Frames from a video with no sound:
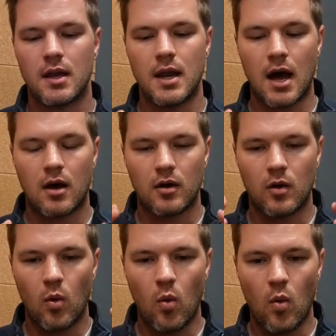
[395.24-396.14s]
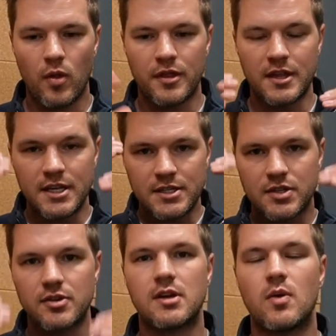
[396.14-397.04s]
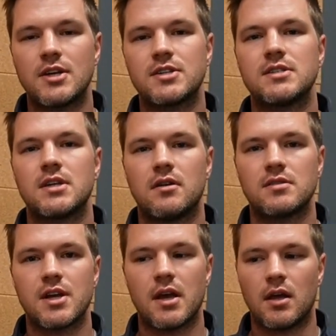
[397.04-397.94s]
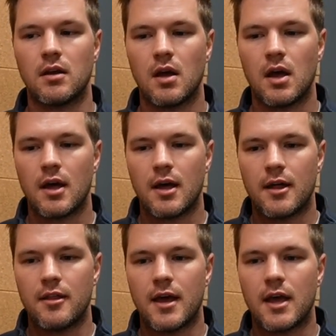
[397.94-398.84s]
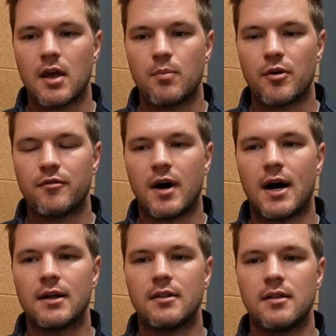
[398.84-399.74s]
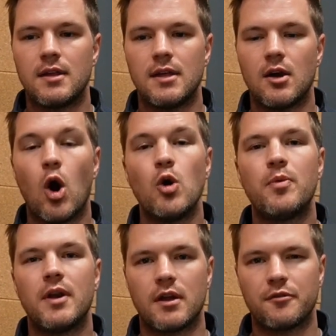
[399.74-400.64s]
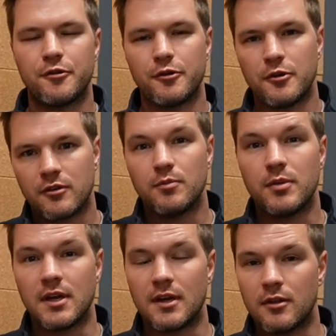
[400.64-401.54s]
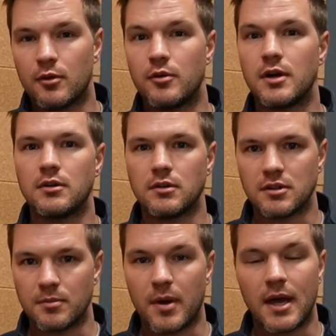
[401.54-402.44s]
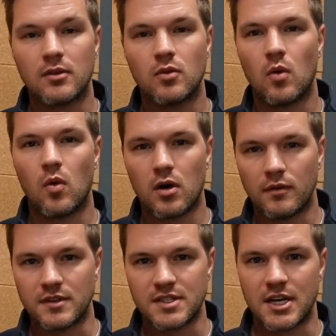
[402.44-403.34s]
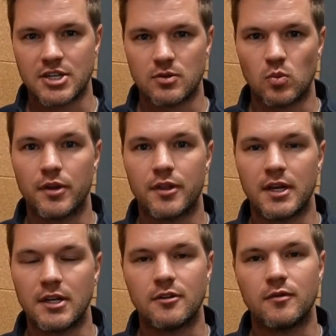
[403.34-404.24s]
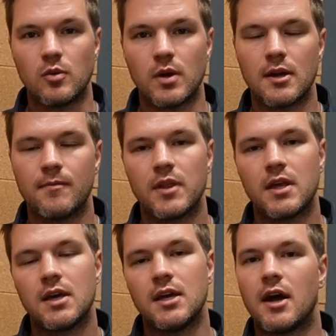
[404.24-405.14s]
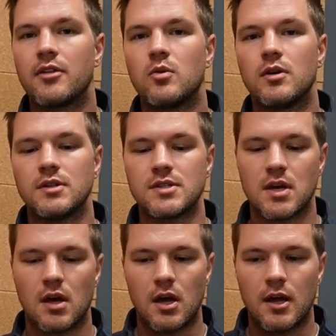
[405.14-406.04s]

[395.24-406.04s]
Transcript: Now, these three questions that I've shared, they provide the opening for you to begin the real debate or conversation with the interviewee. In other words,